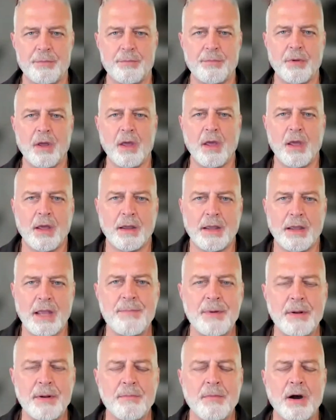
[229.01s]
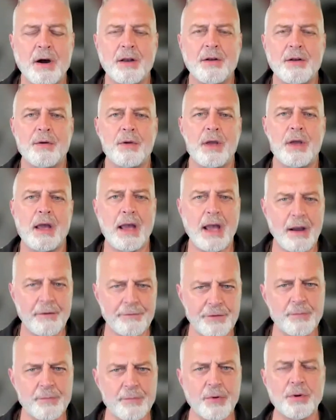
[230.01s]
But keep in mind,
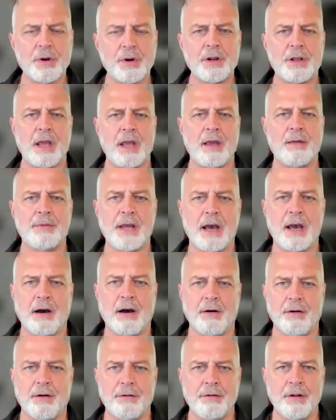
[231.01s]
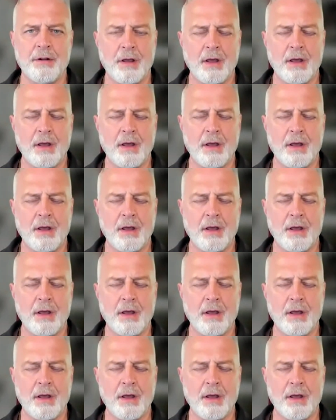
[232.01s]
after Bruen came down,